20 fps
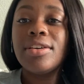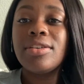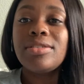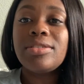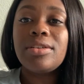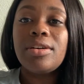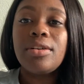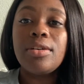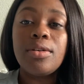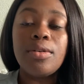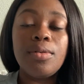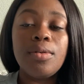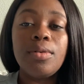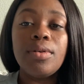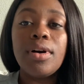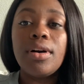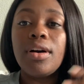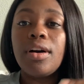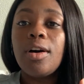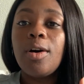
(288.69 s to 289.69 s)
So
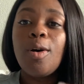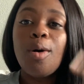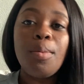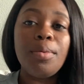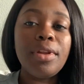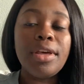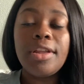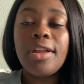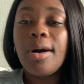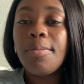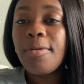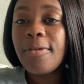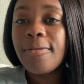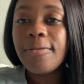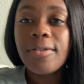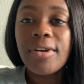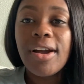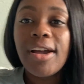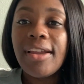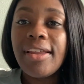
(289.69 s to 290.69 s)
open it up on
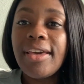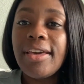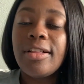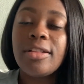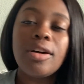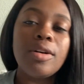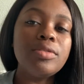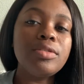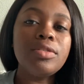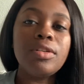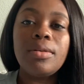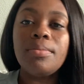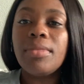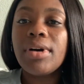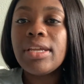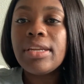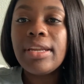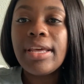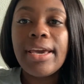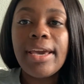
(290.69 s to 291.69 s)
Friday, close it on
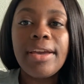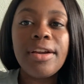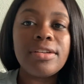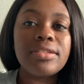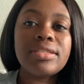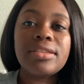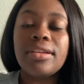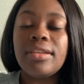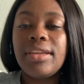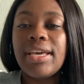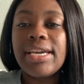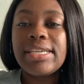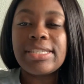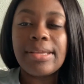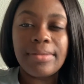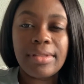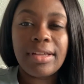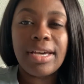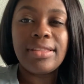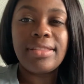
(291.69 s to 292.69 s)
Monday or Sunday,
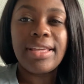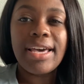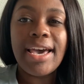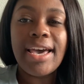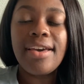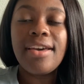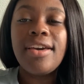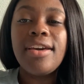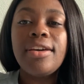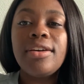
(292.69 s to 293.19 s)
something like that.